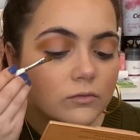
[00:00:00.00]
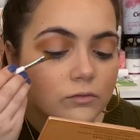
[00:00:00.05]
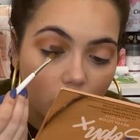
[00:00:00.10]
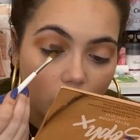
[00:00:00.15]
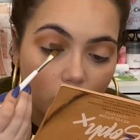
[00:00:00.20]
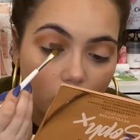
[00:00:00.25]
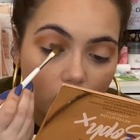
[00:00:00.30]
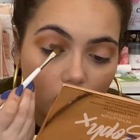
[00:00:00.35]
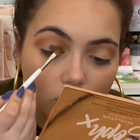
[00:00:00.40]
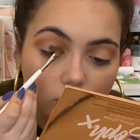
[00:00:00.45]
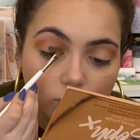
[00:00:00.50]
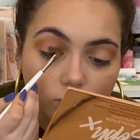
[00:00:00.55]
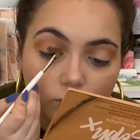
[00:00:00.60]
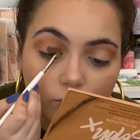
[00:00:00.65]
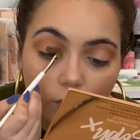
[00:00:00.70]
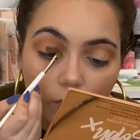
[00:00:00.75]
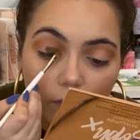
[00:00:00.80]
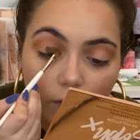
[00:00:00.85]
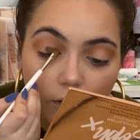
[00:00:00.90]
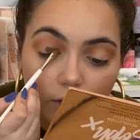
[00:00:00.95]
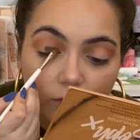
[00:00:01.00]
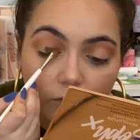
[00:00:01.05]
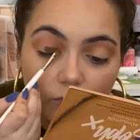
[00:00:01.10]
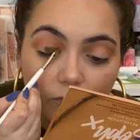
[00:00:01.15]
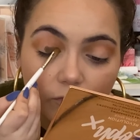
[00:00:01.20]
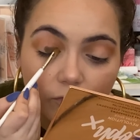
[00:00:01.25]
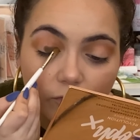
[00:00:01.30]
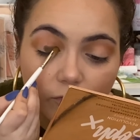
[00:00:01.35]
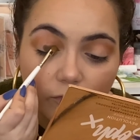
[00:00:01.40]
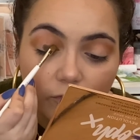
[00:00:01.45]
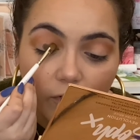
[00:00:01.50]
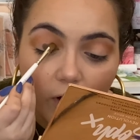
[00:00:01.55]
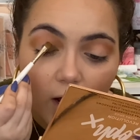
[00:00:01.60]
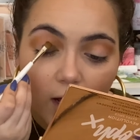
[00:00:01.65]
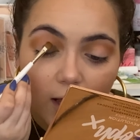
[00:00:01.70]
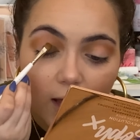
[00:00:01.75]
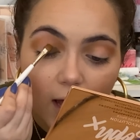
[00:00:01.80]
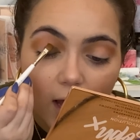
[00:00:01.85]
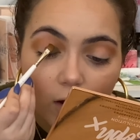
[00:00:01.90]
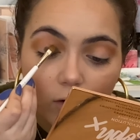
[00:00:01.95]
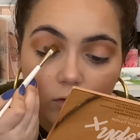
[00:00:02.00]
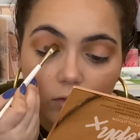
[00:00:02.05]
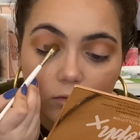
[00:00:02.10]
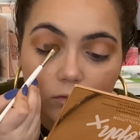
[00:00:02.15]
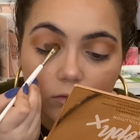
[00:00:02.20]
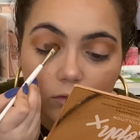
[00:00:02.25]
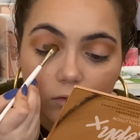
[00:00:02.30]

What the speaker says: Oh, there's fat.